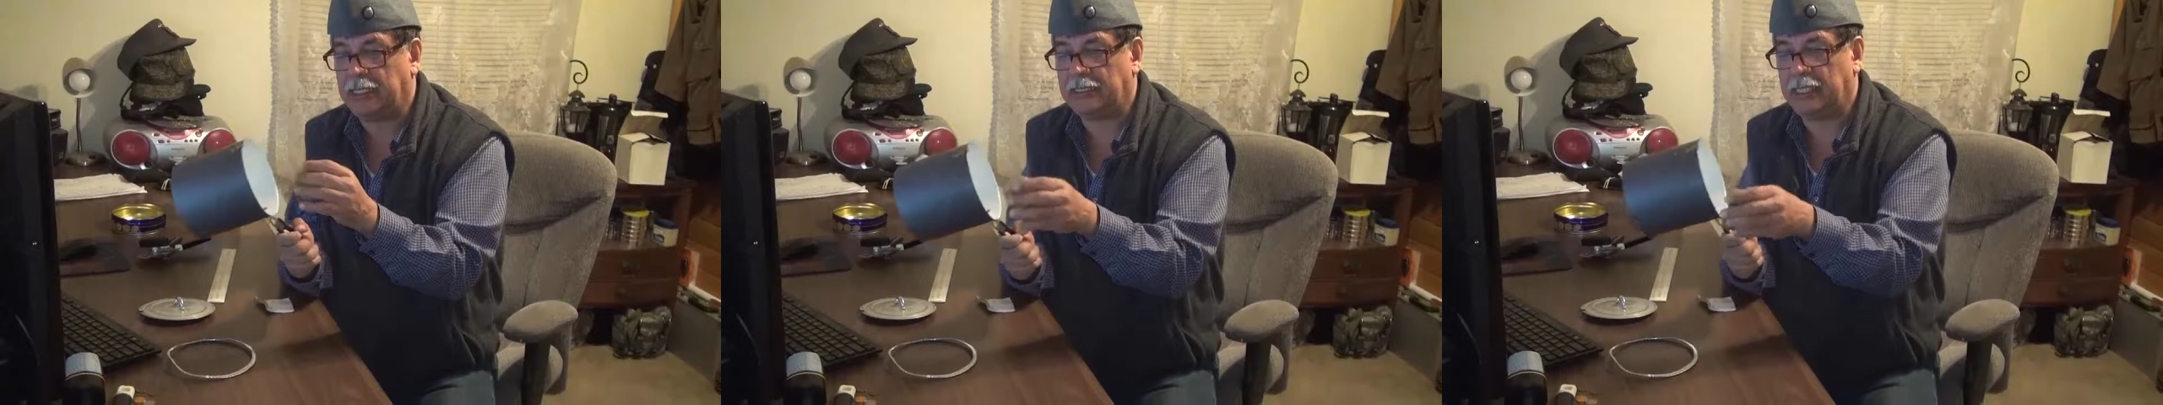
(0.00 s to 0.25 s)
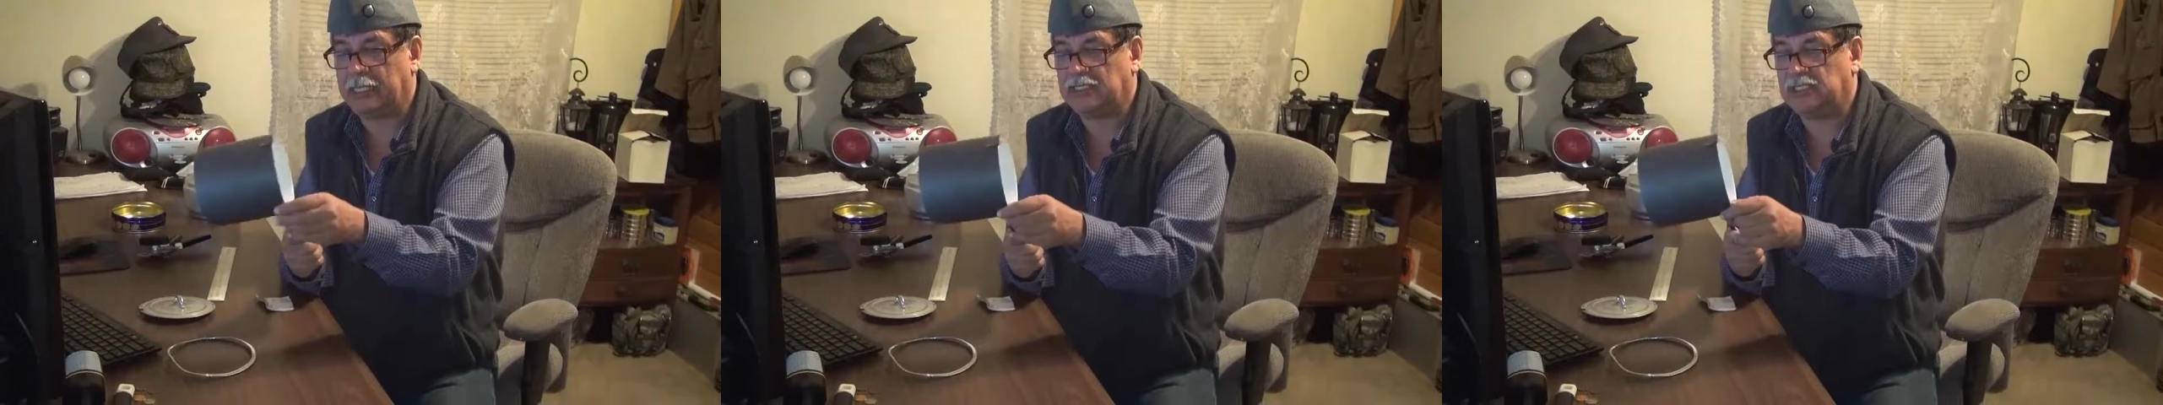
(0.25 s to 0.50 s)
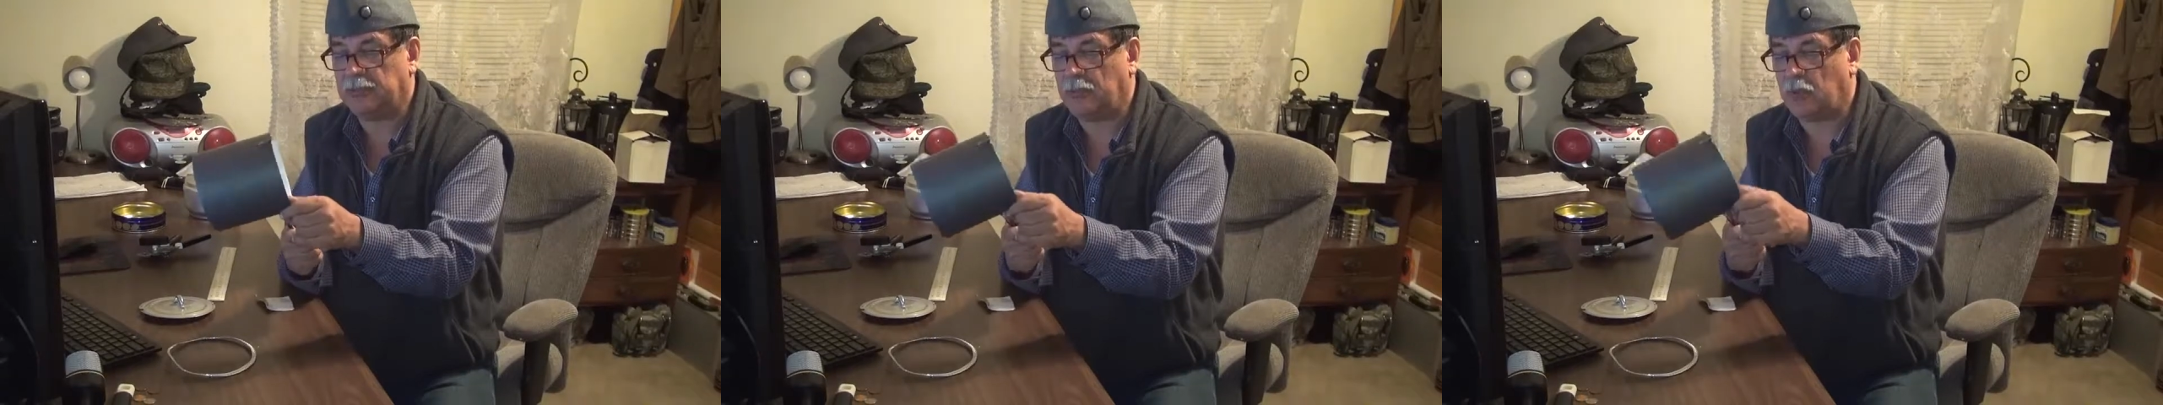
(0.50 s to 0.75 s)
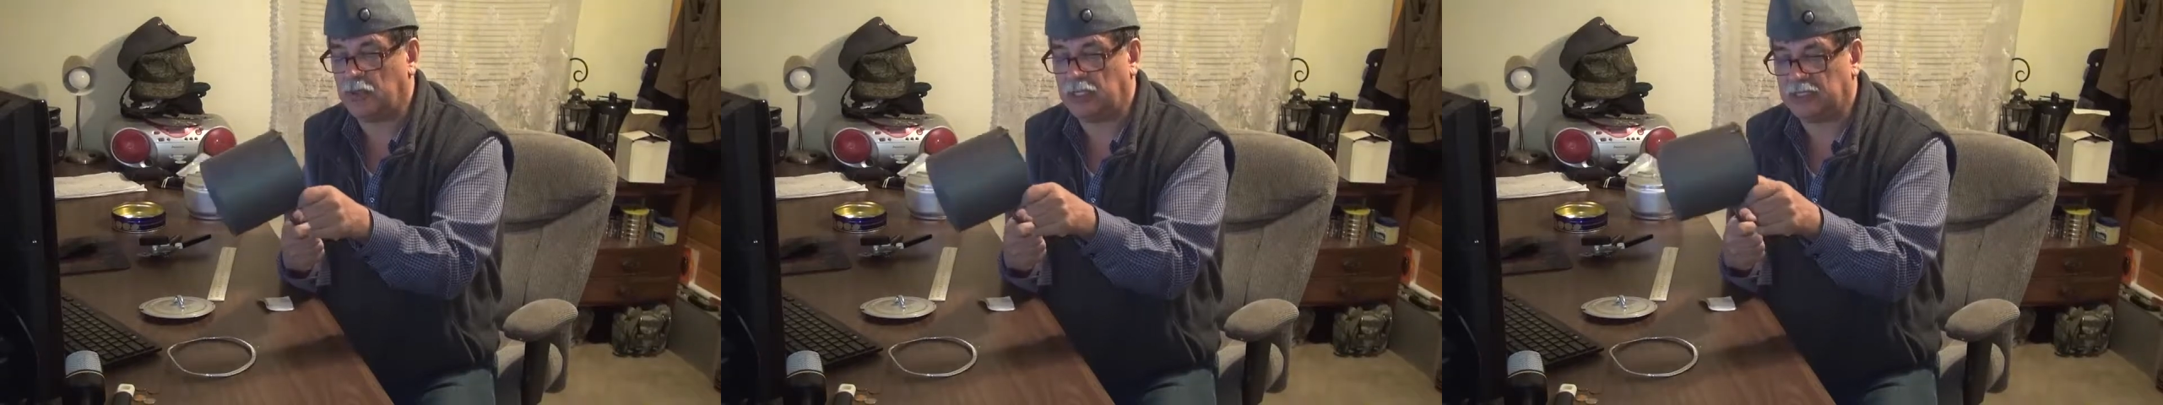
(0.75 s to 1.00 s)
not, not a chip
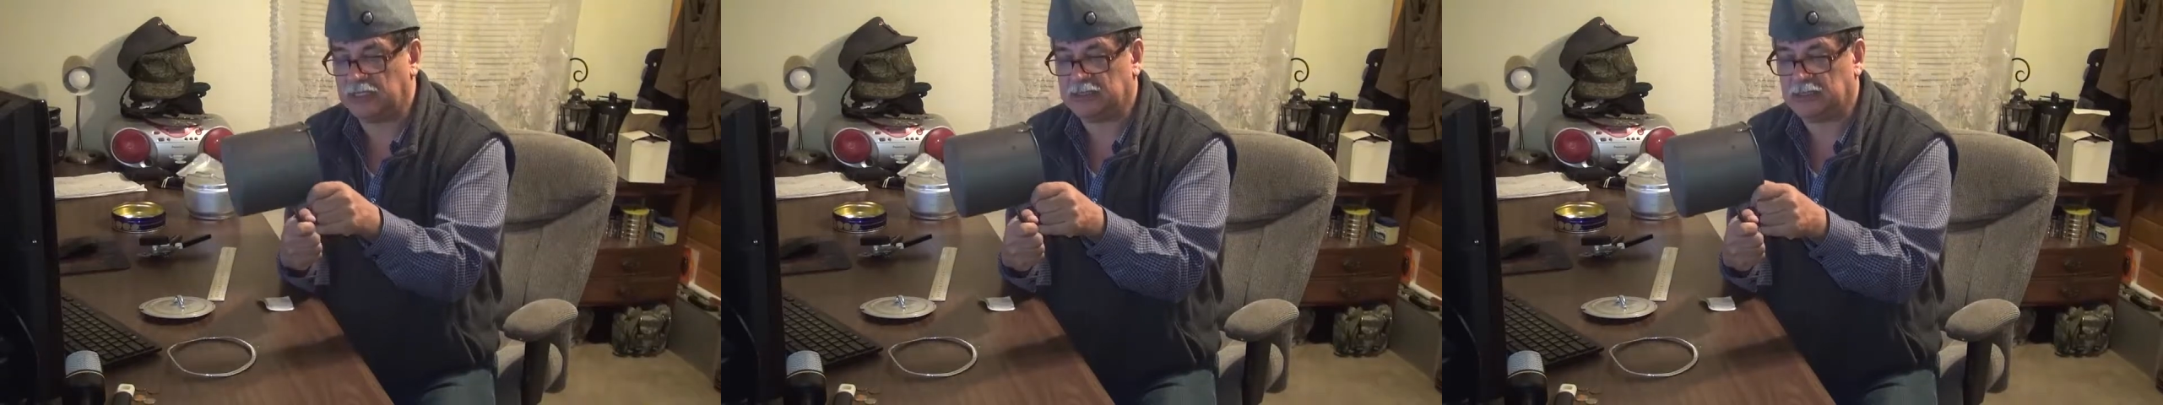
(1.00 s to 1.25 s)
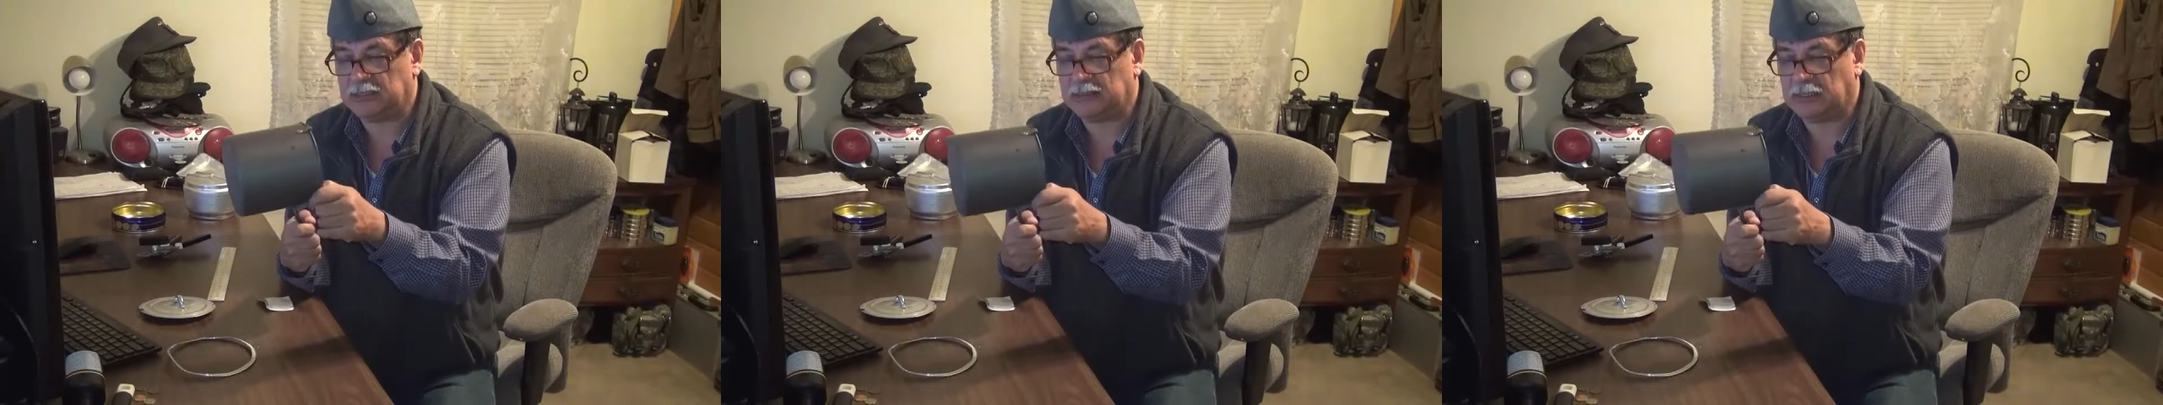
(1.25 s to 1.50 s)
coating, this is